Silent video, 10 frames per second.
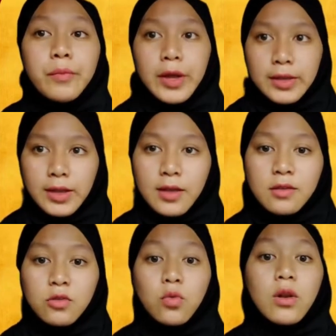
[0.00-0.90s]

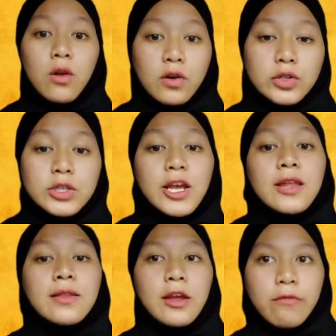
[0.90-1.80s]
Bytedance to launch
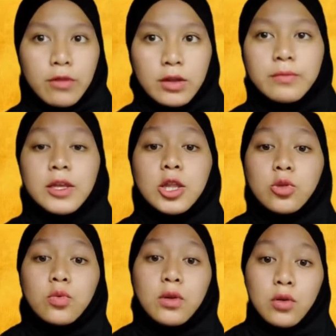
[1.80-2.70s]
and develop
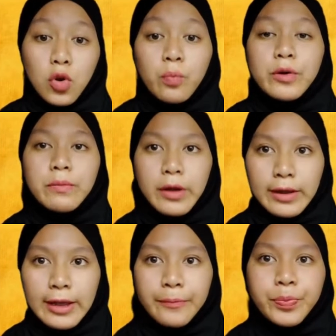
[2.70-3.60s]
into the global
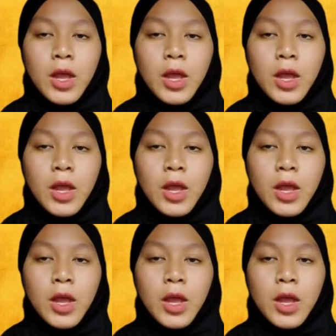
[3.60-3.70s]
market.